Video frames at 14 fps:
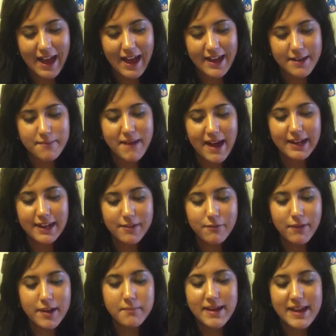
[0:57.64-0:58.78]
I'd imagine in
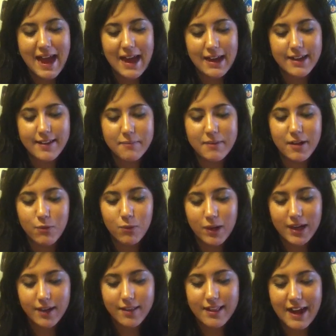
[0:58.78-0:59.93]
one of my academic
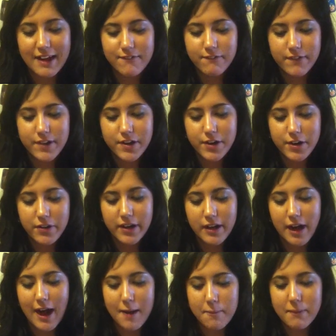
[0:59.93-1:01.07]
works, I'd footnote and
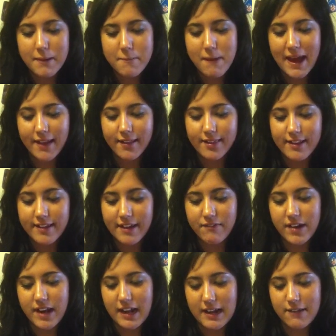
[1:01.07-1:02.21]
copy and paste the
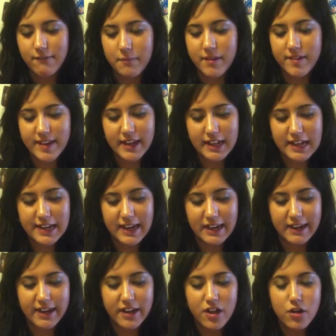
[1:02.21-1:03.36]
definition from the
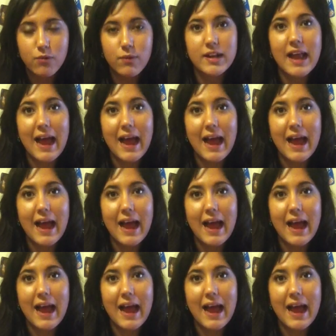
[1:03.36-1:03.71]
dictionary, which